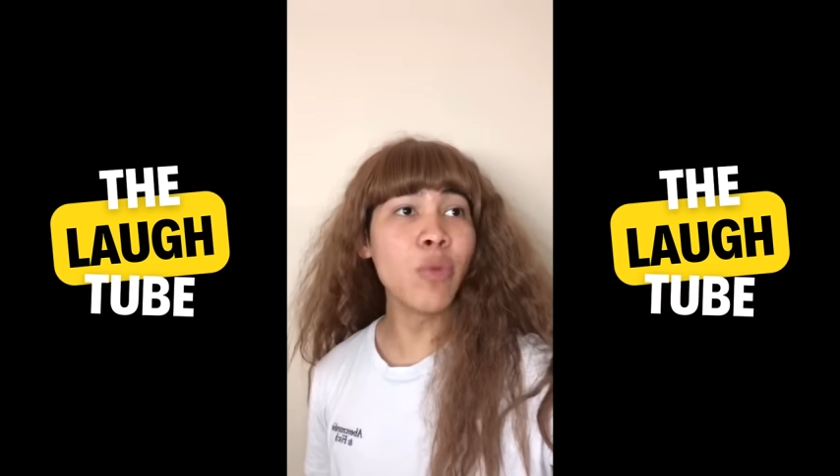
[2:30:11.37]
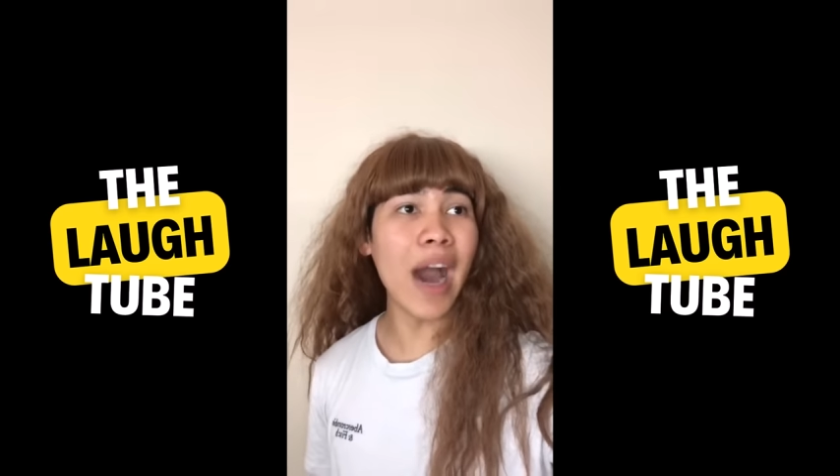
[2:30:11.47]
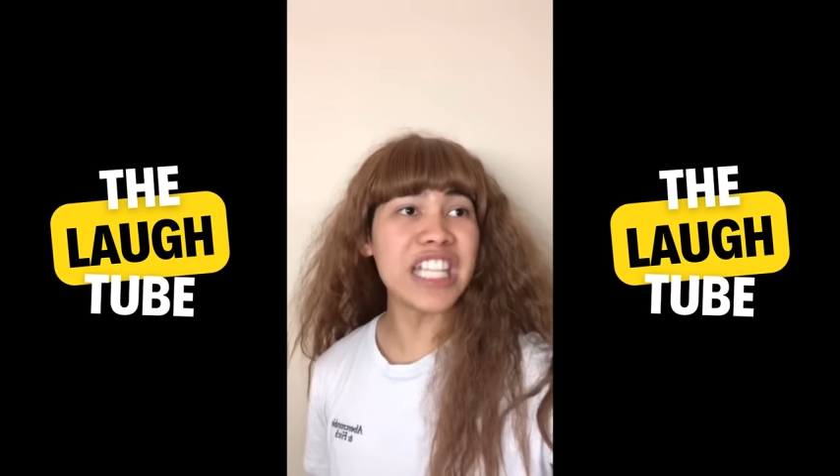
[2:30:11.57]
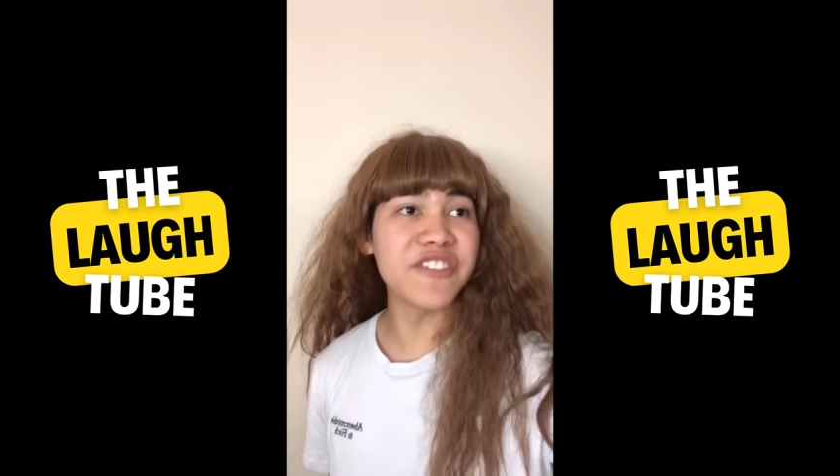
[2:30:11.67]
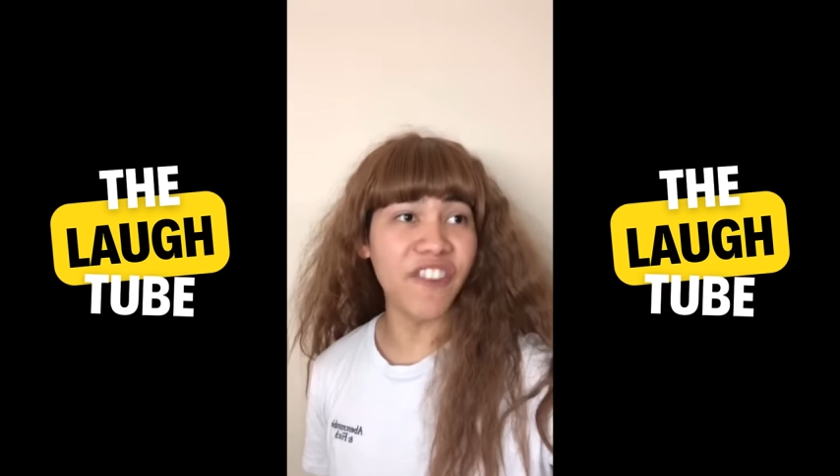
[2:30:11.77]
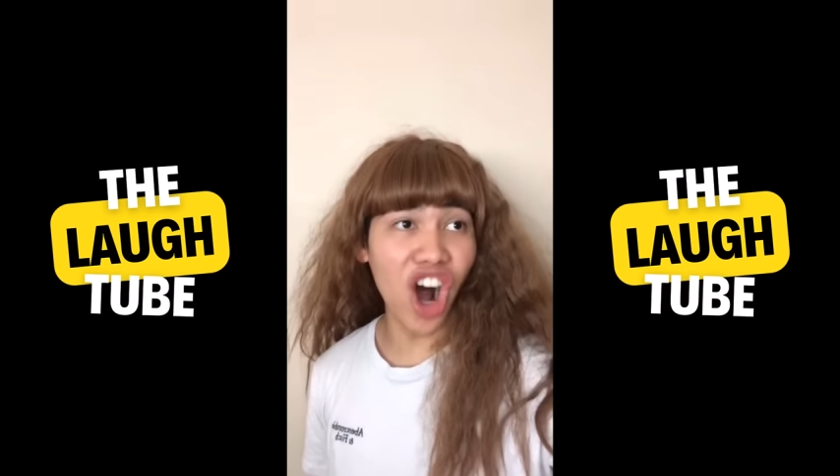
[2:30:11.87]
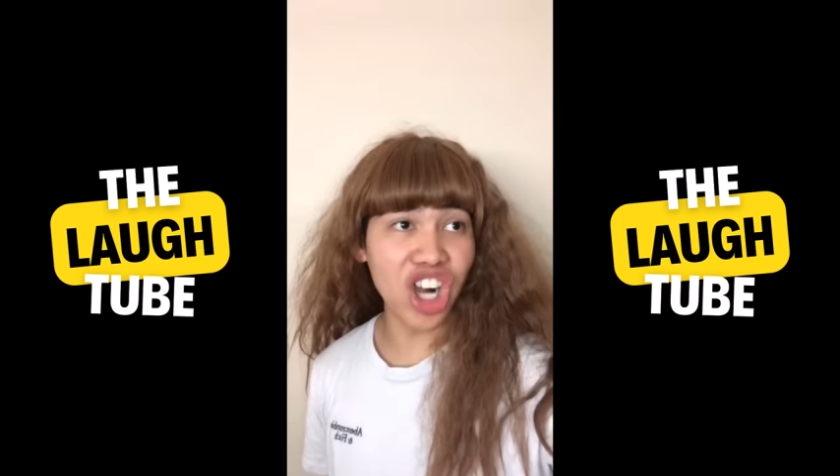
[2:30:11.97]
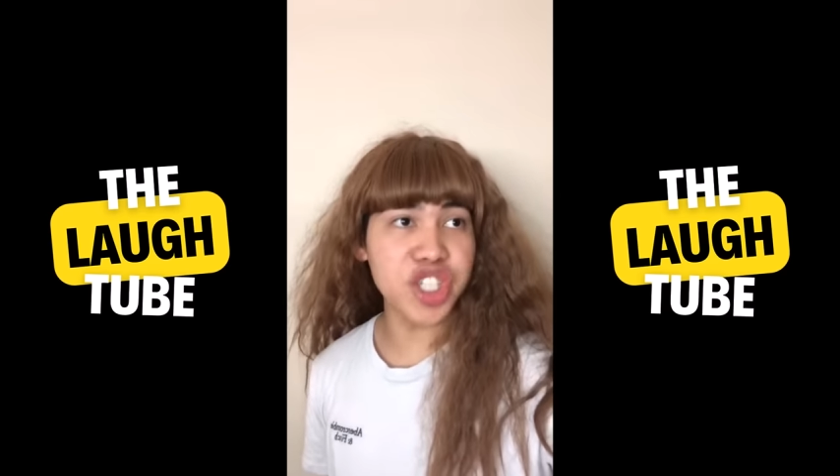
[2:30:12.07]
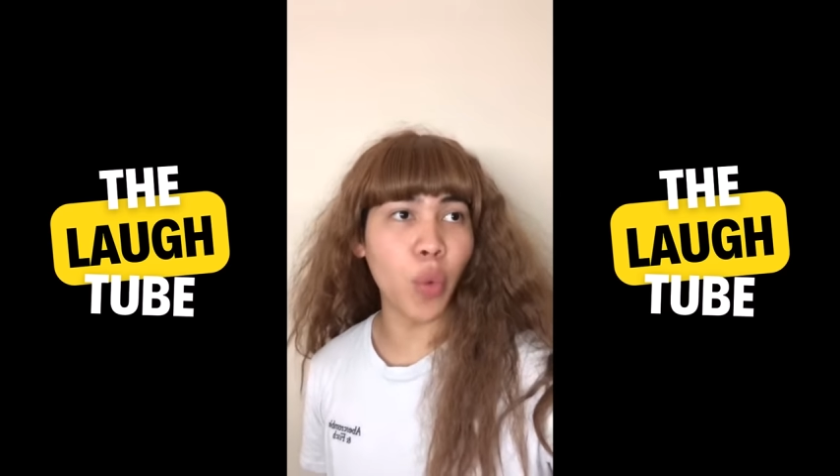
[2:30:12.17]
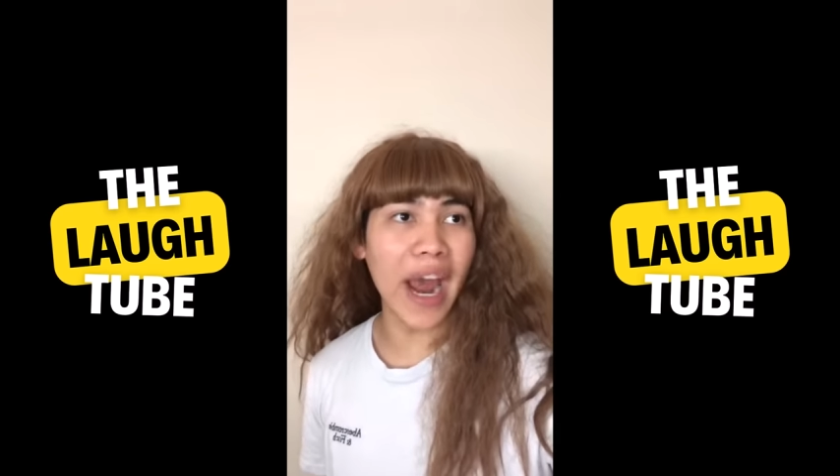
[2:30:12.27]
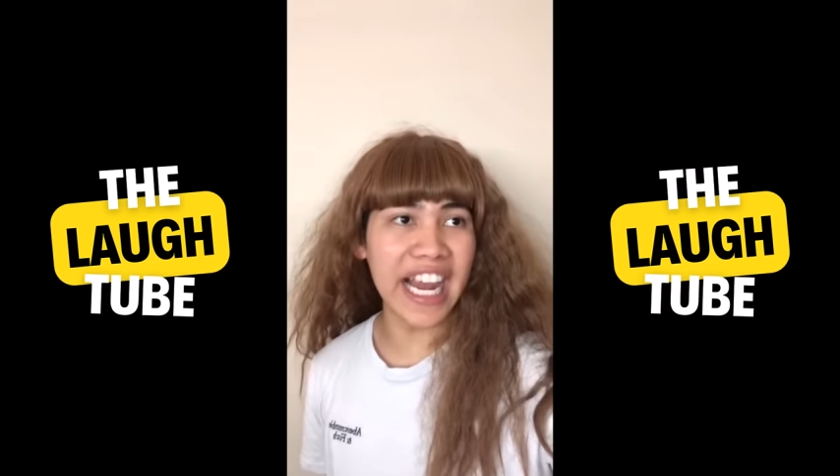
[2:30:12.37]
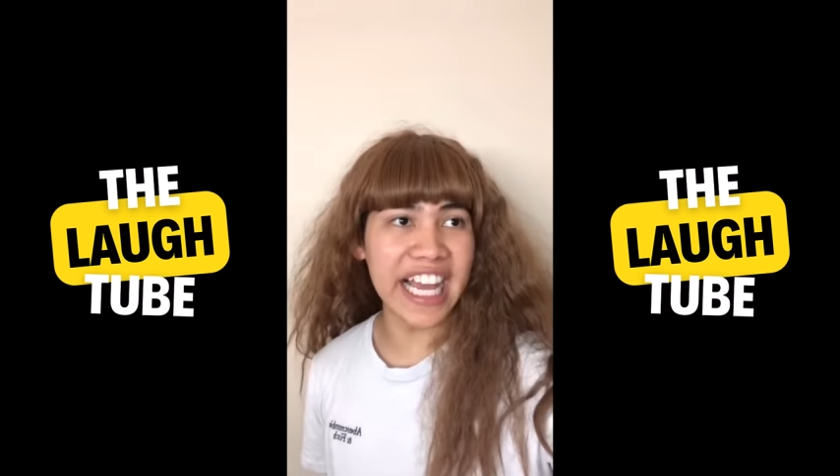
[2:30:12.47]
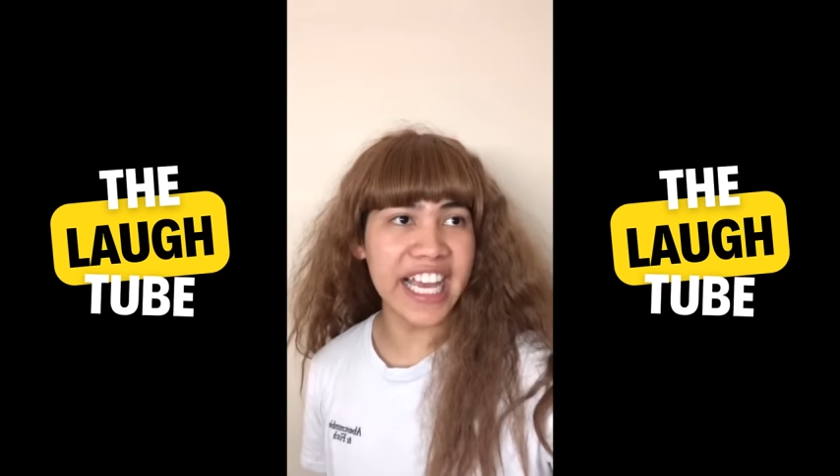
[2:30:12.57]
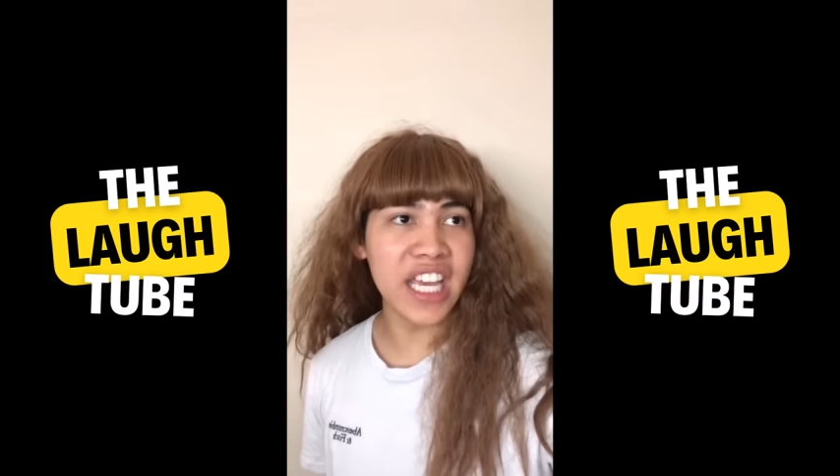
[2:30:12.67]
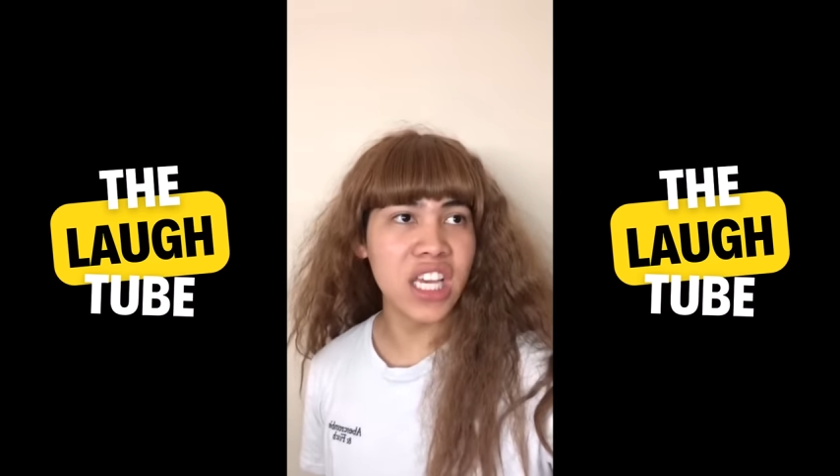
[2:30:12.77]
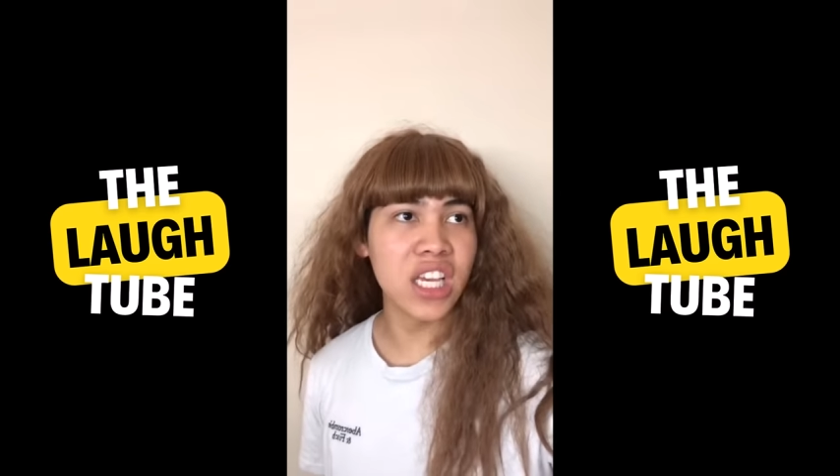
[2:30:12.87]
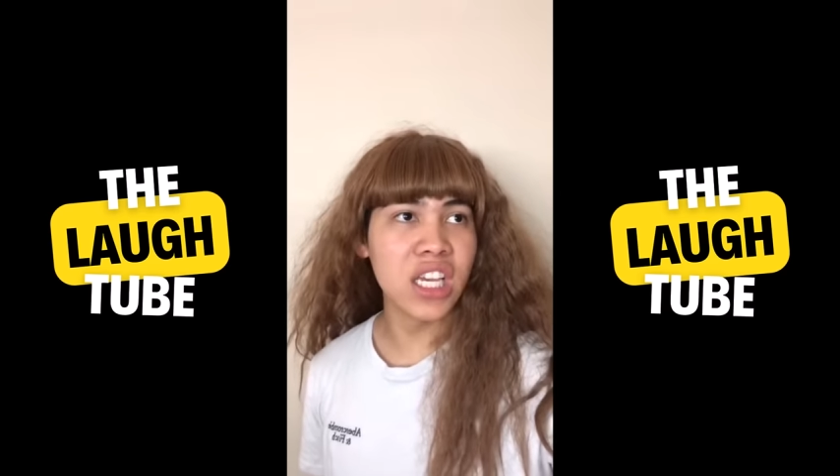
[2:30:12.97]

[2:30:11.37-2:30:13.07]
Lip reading: why it's false, Riley.